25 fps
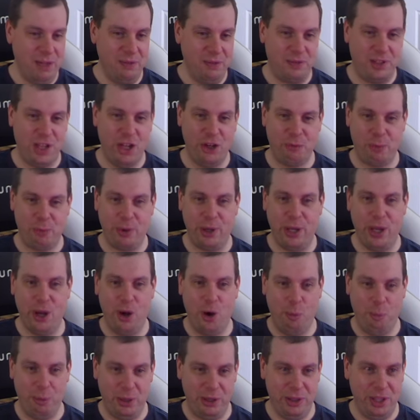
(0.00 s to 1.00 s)
of desperately
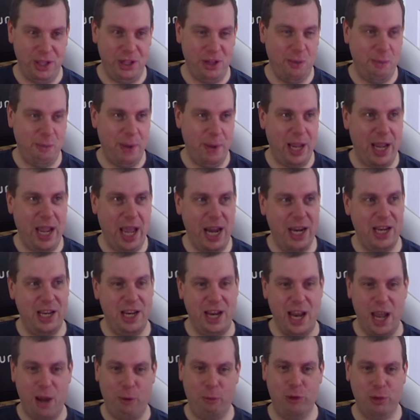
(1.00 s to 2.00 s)
hoping they don't make any
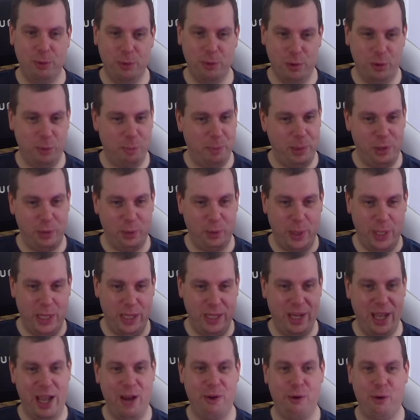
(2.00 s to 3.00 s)
announcements between
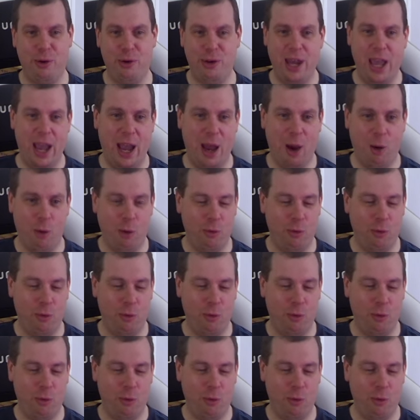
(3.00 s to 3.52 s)
here and now.